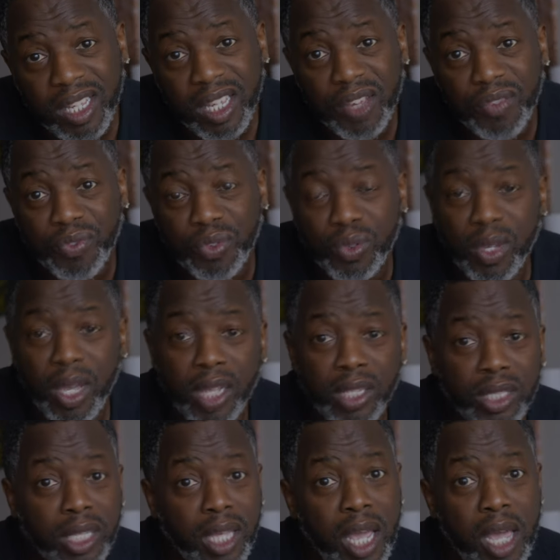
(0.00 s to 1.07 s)
if you
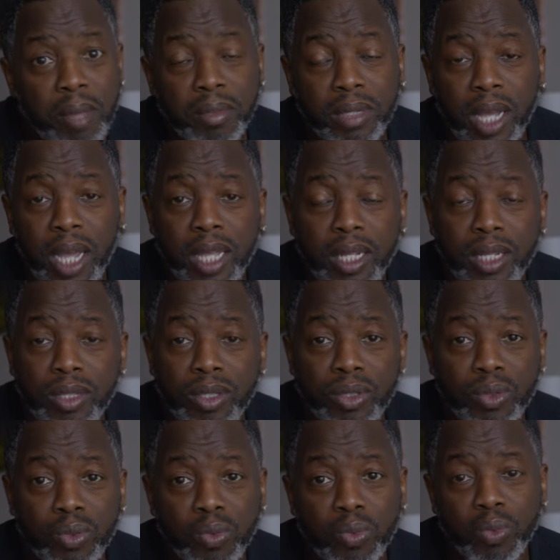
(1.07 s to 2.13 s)
got your game tight and
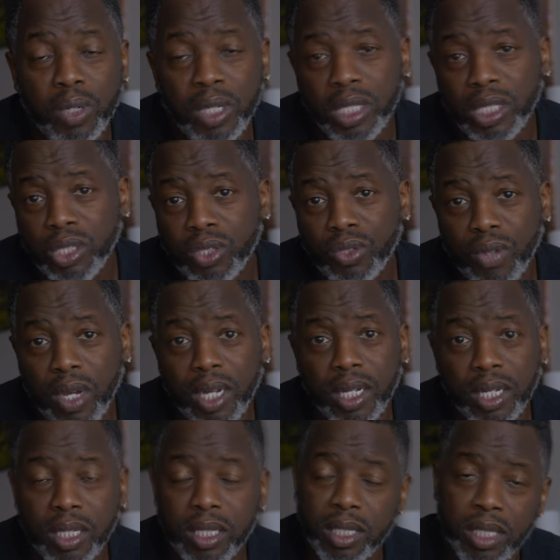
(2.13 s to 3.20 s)
you really just trying
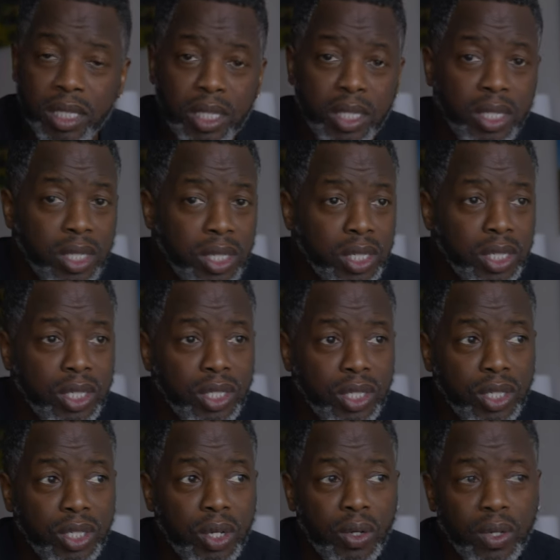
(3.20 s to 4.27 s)
to,
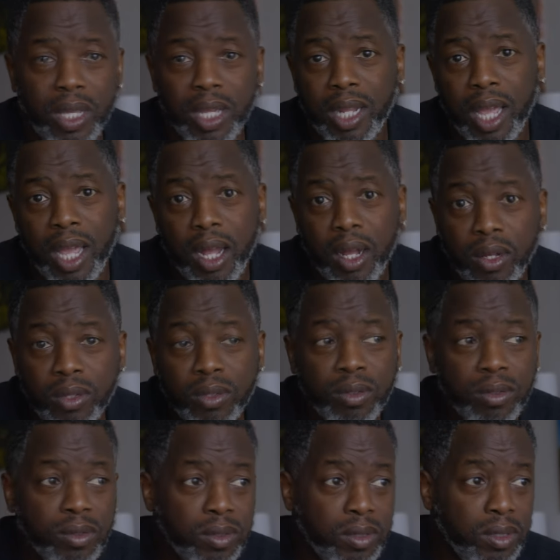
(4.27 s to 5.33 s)
you know, get down
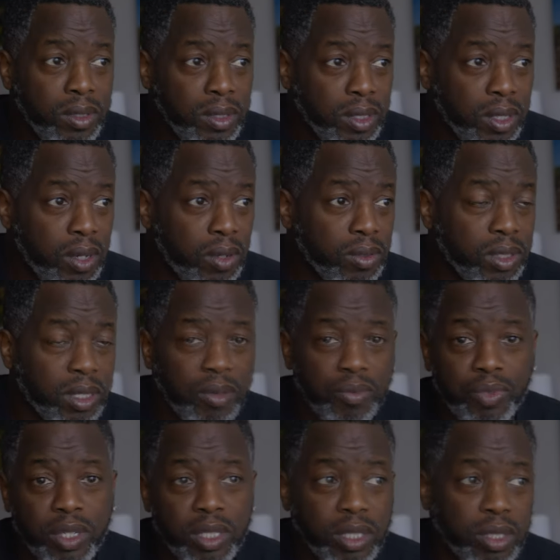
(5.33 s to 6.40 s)
on something
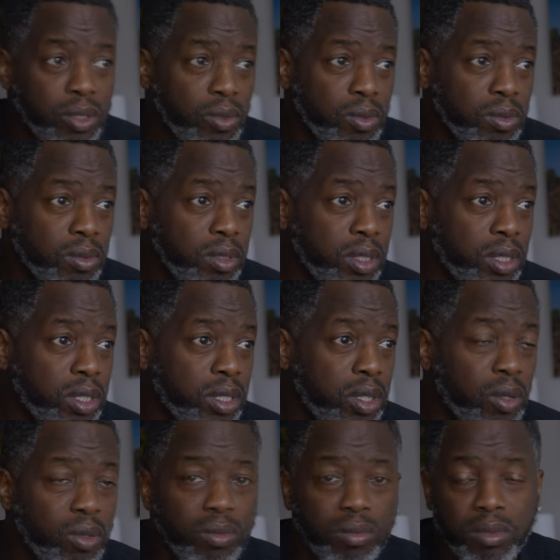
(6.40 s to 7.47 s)
physical, you
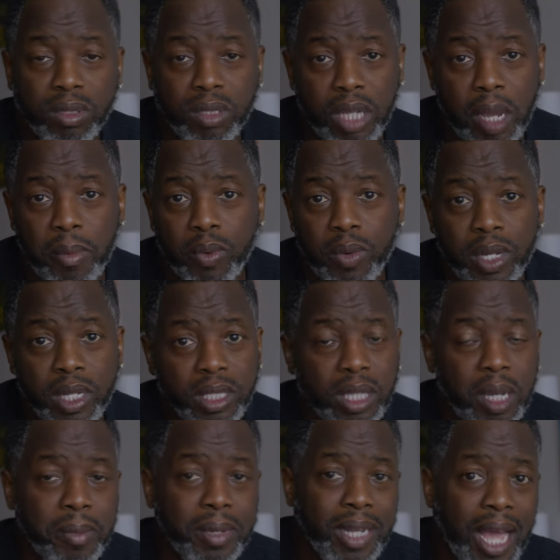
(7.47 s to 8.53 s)
know, some are with it,
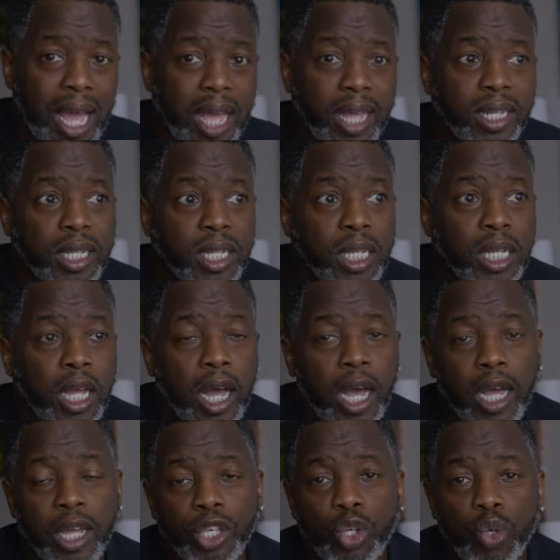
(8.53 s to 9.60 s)
some are not.
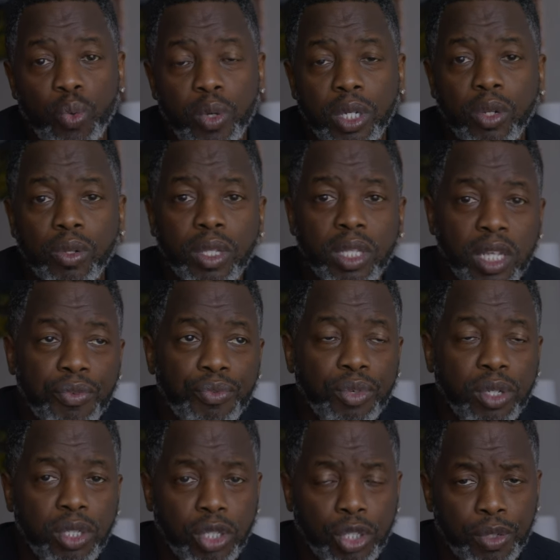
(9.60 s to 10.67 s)
You will know the
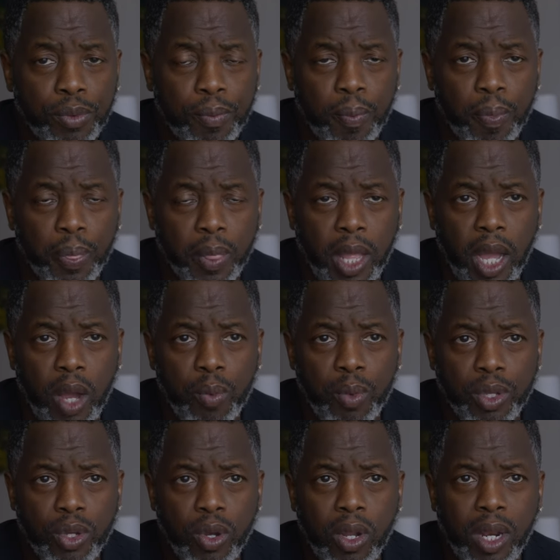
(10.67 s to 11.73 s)
difference.
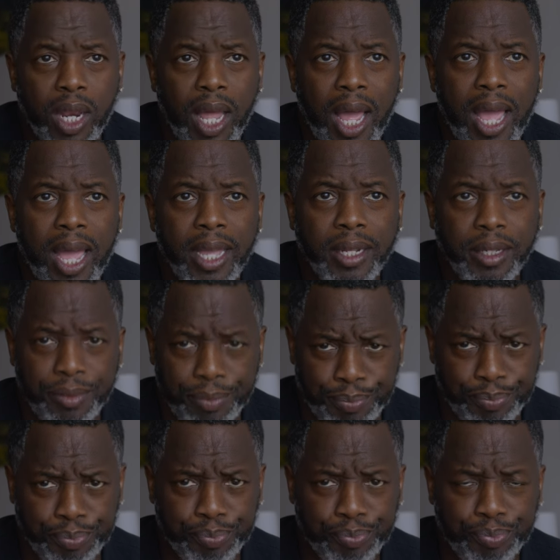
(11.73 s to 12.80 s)
When you're online,
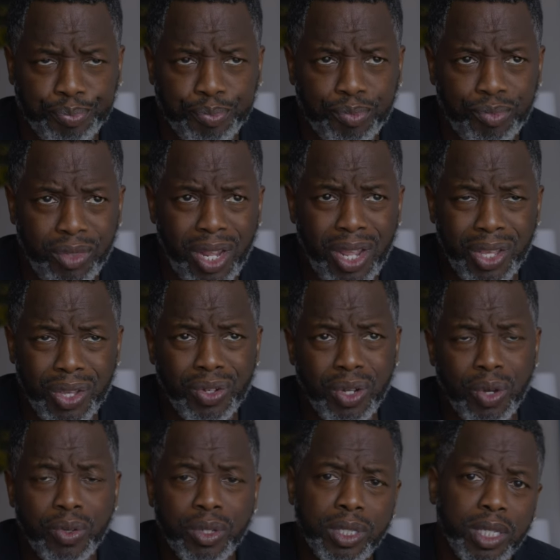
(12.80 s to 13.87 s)
you'll
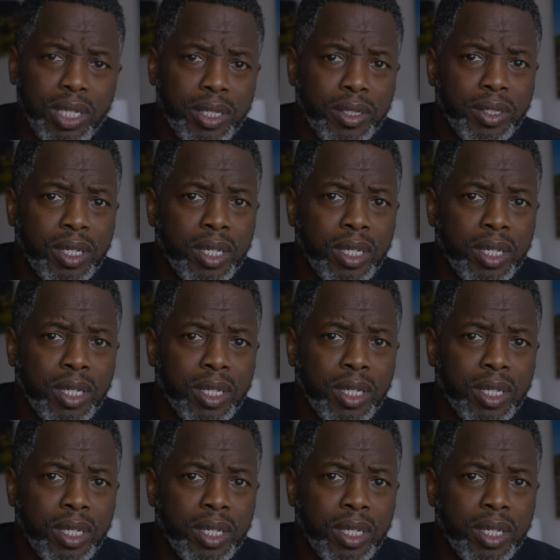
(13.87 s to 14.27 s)
notice it.